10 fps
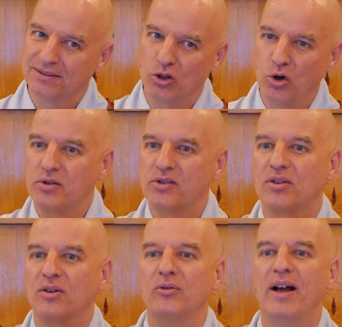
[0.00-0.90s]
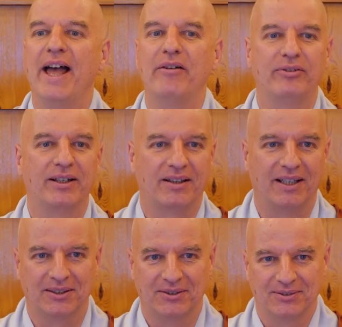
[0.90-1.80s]
goes through
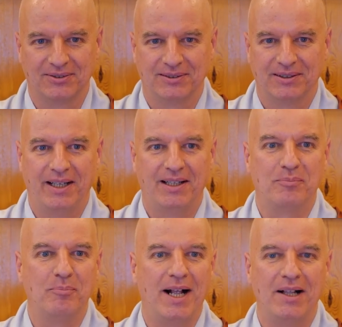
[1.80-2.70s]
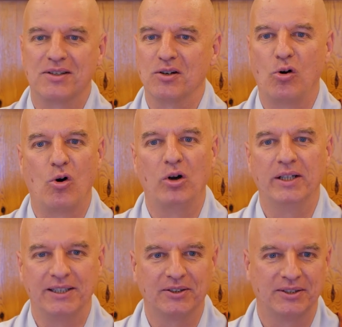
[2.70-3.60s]
everything, it melts all
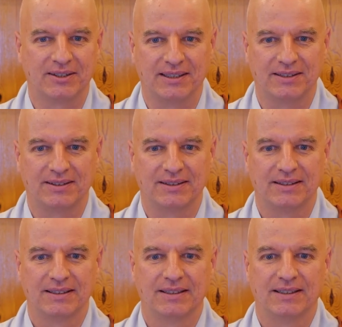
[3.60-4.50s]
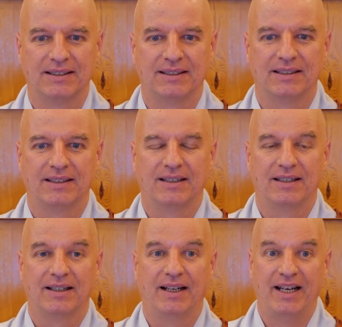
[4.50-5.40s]
hindrances.
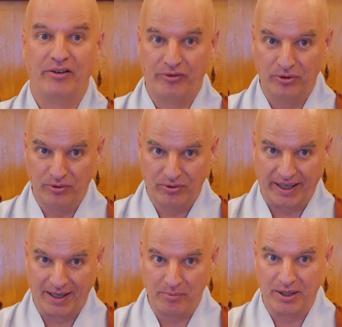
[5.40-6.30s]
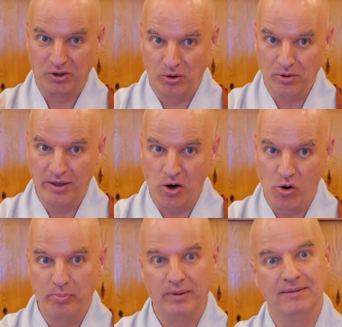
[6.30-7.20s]
And if you can be totally
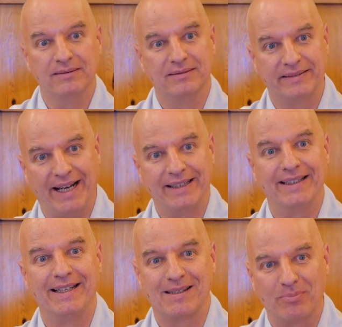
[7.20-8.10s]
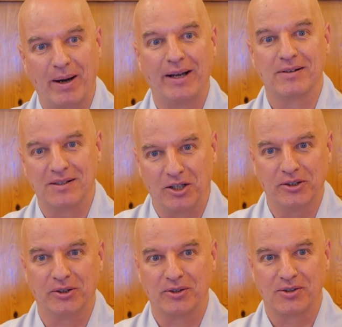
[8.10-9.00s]
open, that inspires
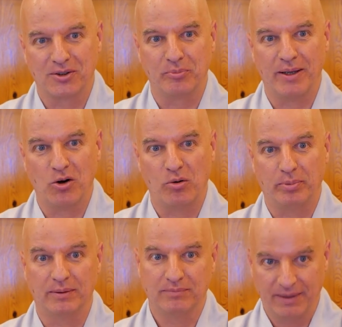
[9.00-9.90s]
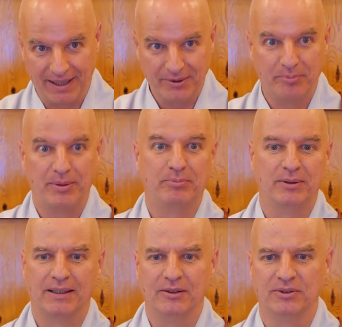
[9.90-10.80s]
others to be open, other people
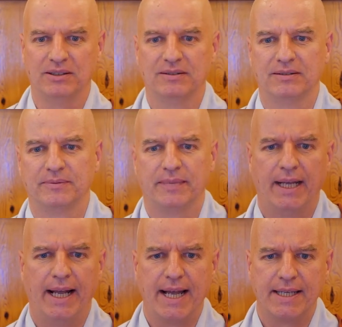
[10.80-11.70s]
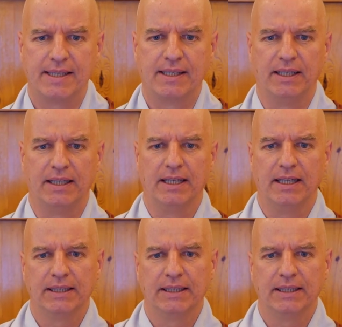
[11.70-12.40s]
included. ST.